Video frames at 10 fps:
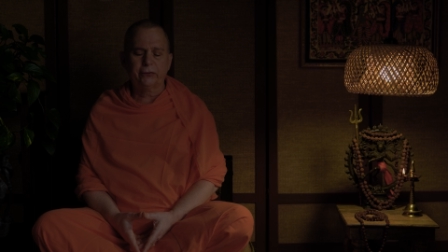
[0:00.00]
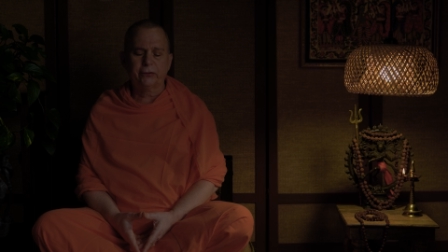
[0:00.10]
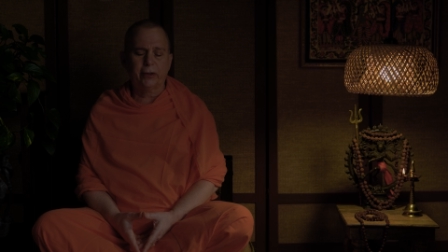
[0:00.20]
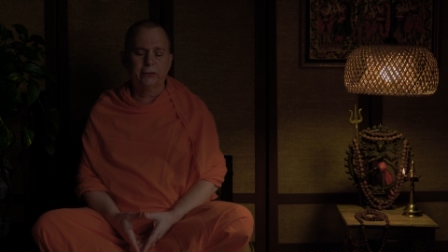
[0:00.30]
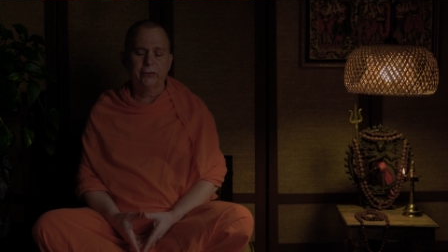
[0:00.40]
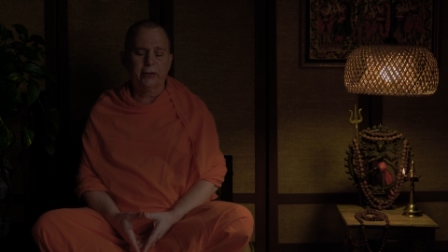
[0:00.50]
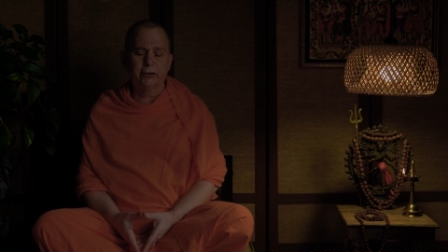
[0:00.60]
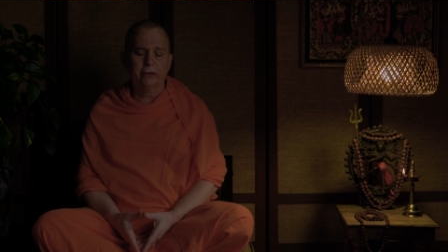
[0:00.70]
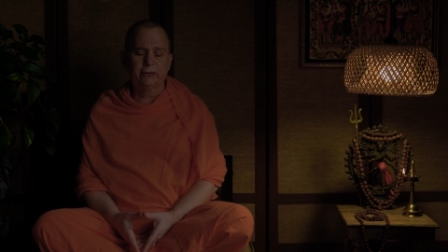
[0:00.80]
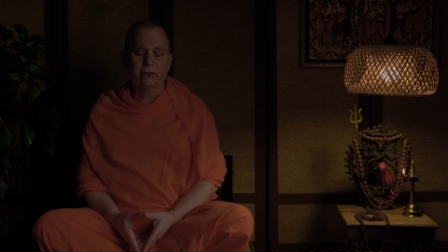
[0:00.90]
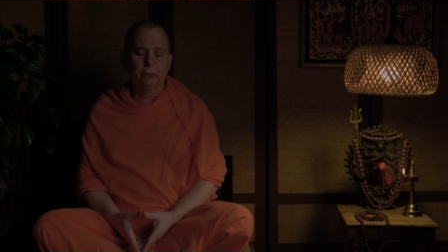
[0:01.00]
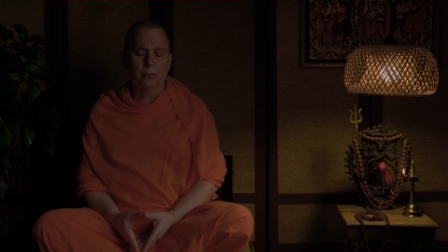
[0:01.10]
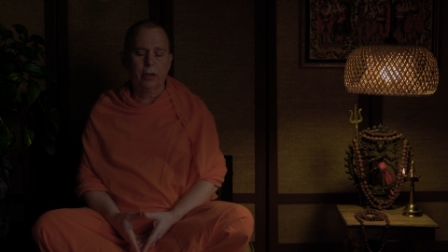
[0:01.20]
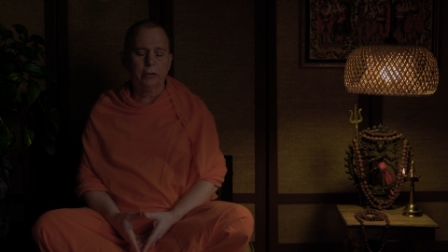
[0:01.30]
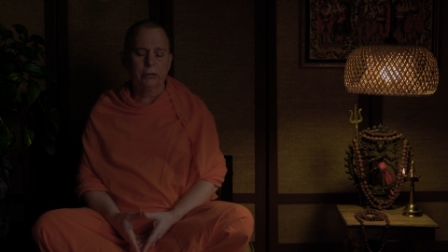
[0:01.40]
sensations of
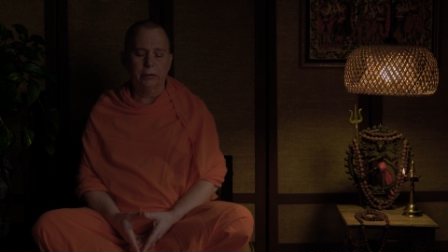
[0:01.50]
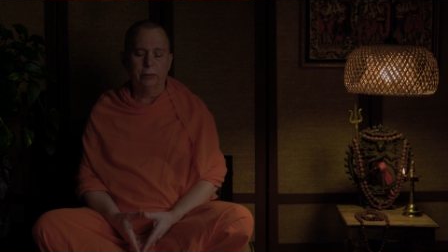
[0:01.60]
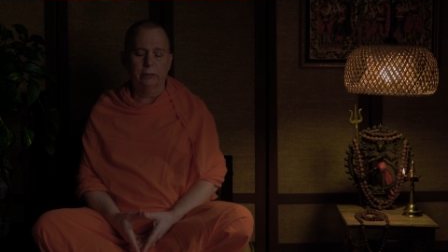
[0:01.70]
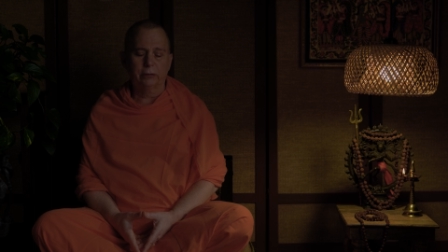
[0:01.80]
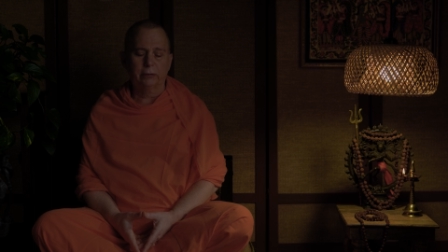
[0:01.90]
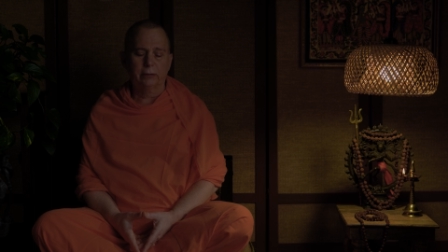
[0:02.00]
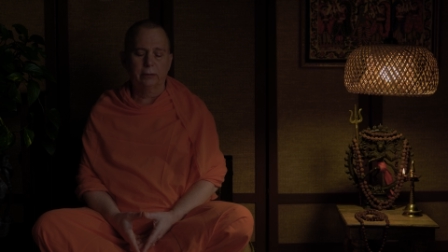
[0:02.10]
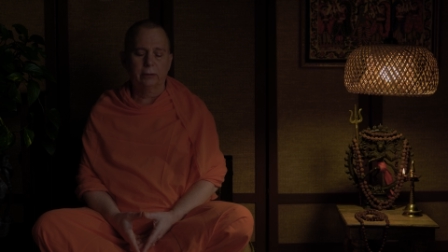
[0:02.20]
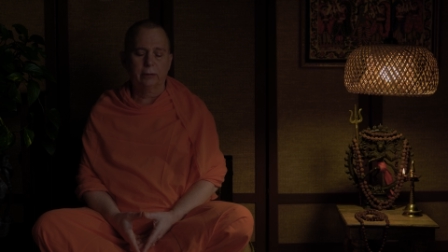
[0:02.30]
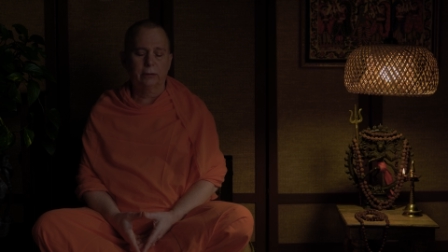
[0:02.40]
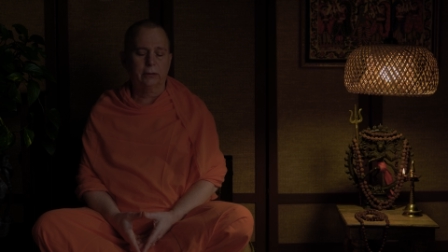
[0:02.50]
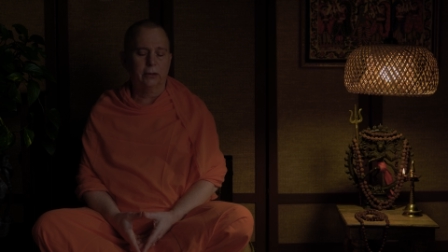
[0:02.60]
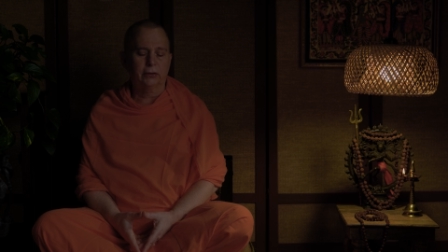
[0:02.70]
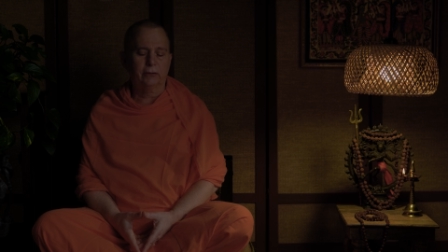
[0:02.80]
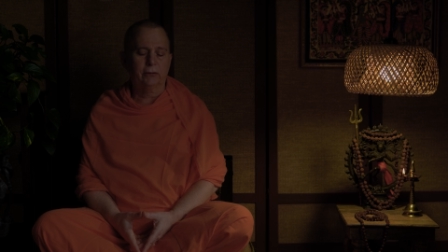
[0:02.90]
pressure, the
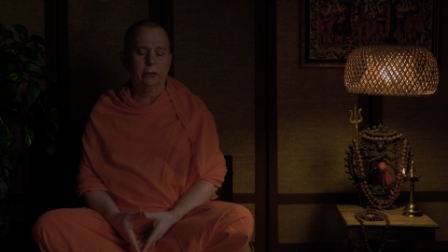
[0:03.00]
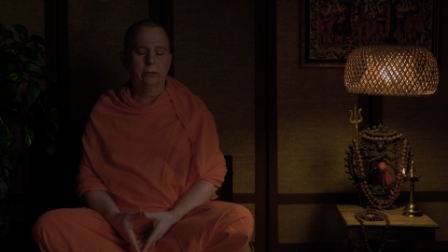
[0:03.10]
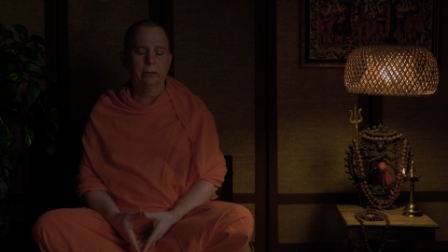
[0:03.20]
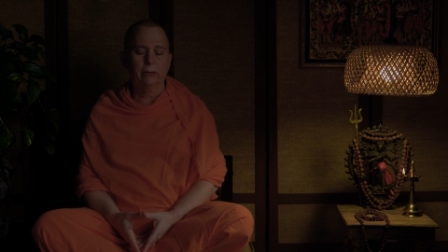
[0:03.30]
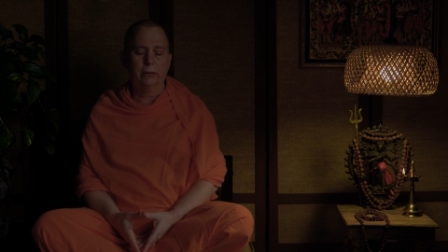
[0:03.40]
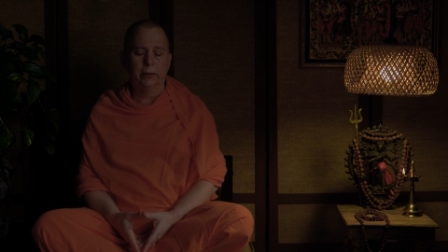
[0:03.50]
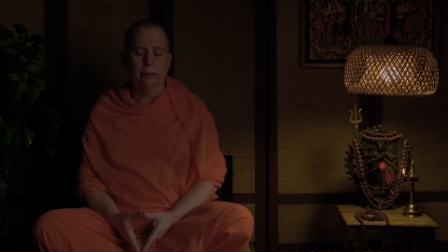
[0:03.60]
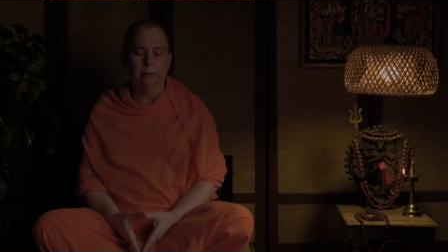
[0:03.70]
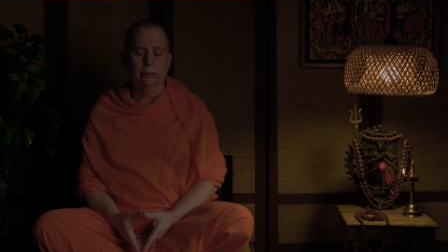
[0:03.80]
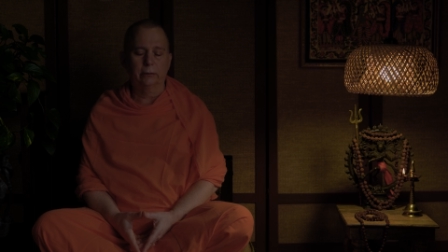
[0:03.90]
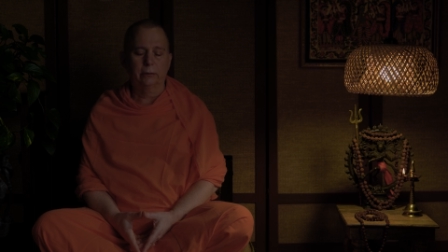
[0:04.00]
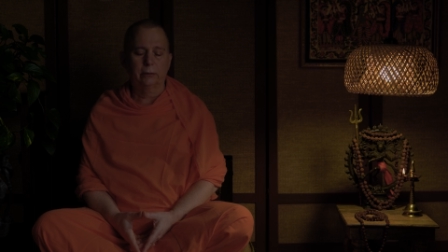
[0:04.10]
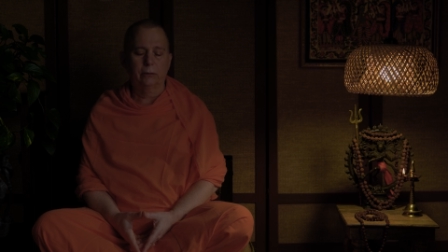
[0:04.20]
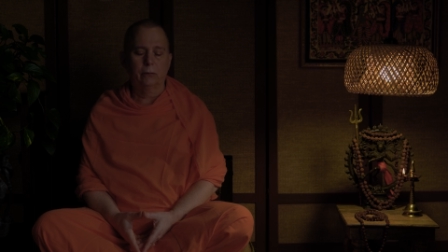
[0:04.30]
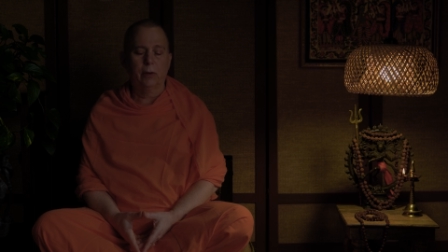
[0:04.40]
touch of your clothing,
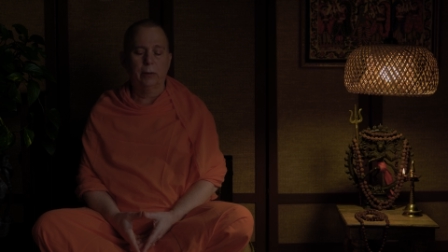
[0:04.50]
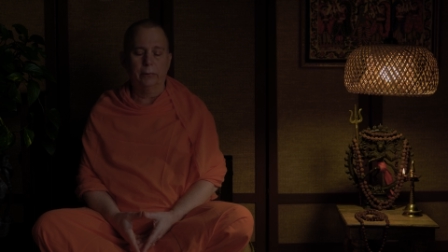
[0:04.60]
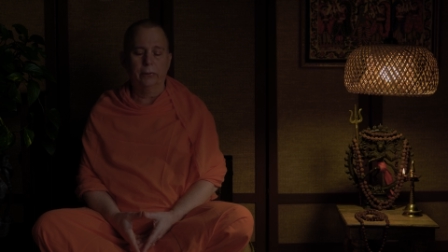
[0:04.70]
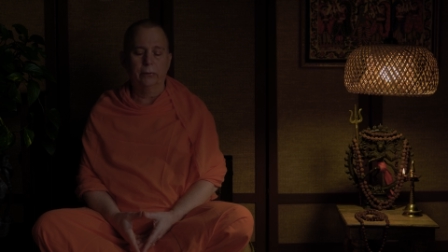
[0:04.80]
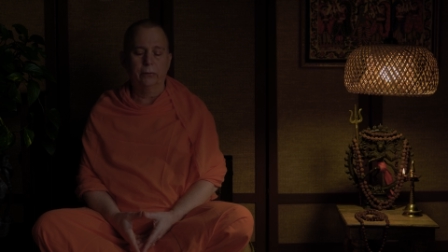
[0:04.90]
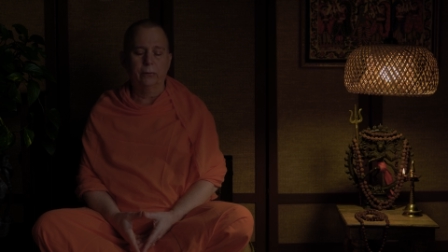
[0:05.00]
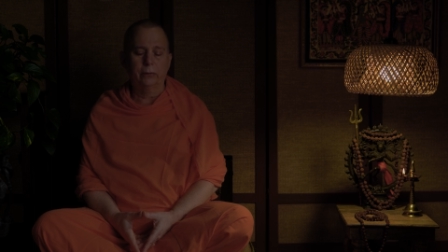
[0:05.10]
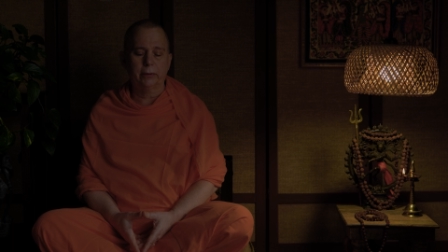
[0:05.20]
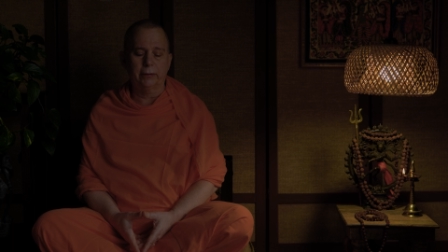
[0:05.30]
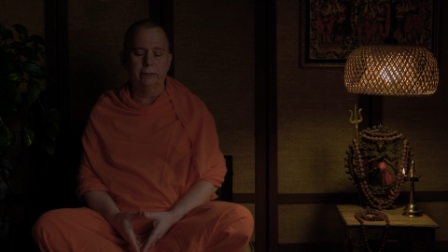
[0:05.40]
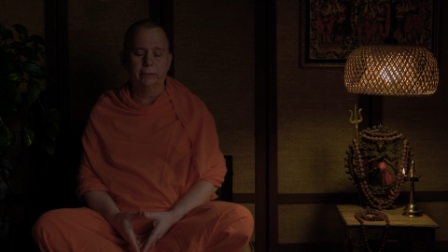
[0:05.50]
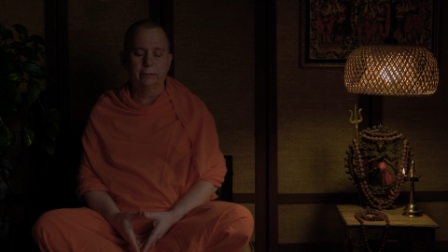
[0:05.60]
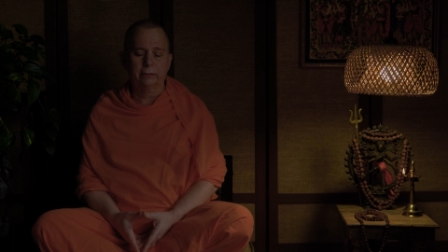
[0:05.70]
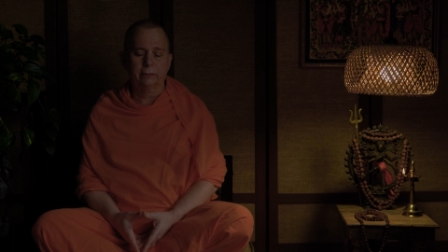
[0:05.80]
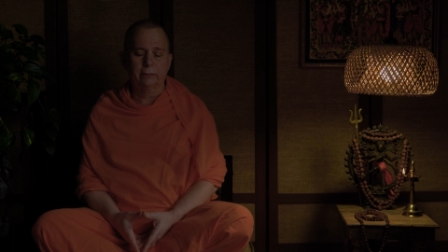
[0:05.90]
warmth or coolness.